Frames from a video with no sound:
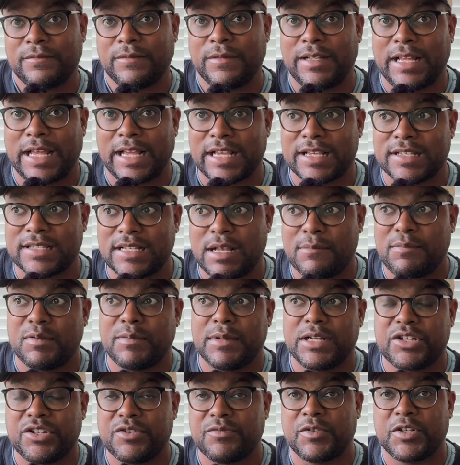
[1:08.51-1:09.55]
like a
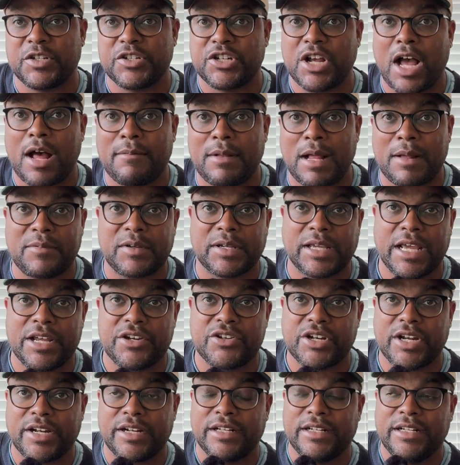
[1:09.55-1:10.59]
supplement to a job
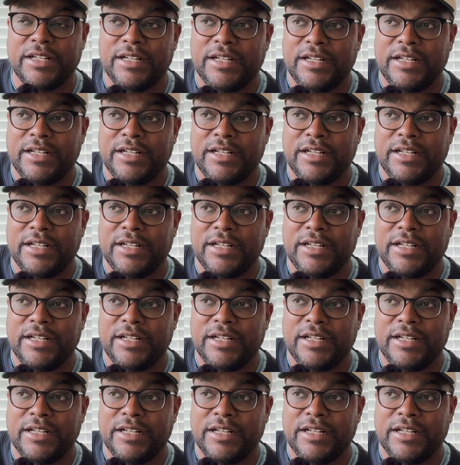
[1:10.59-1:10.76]
application.